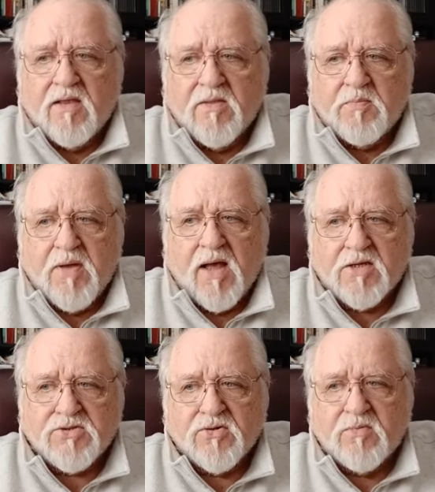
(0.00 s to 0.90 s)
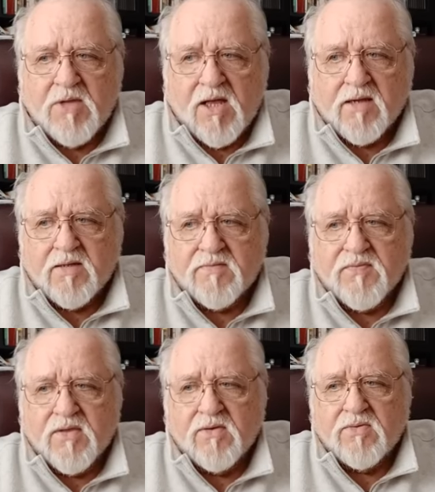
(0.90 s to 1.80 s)
The Pax Romana,
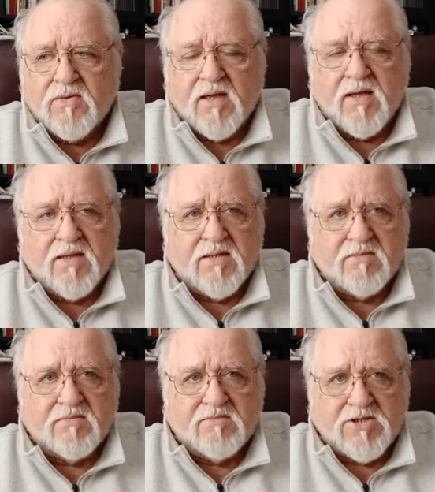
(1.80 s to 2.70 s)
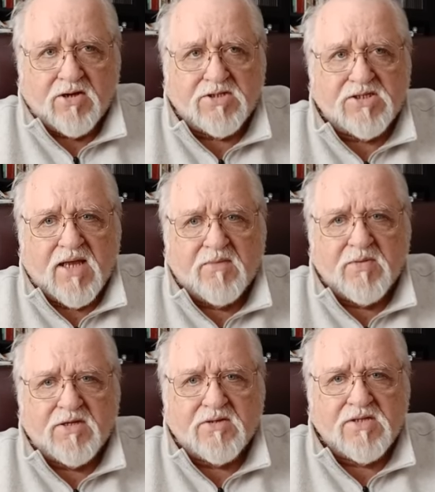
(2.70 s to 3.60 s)
though, had a dark side
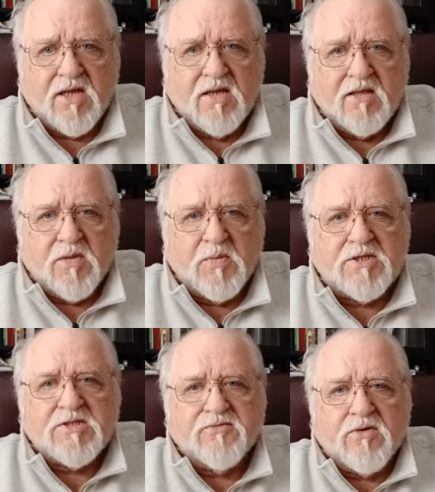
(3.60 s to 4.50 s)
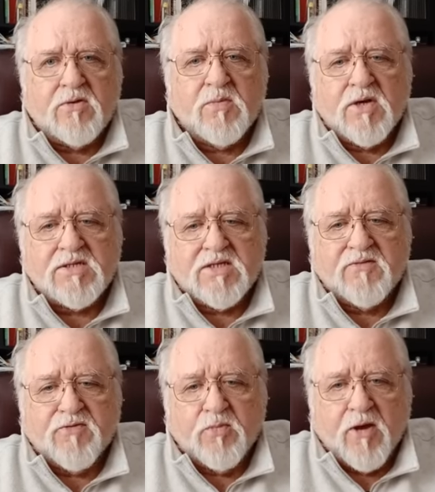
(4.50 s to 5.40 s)
because the peace of Rome was that
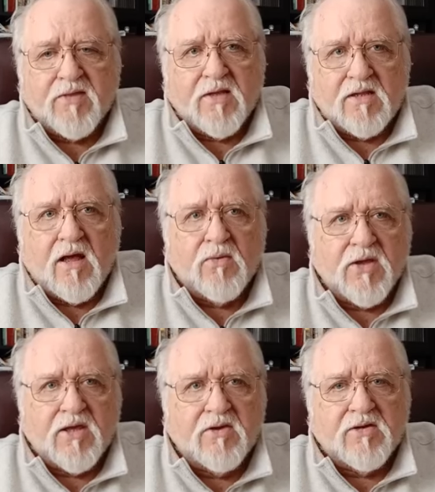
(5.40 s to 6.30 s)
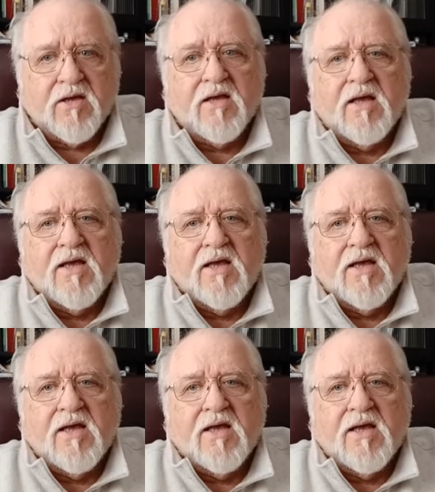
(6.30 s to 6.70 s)
if you break the law, we kill you.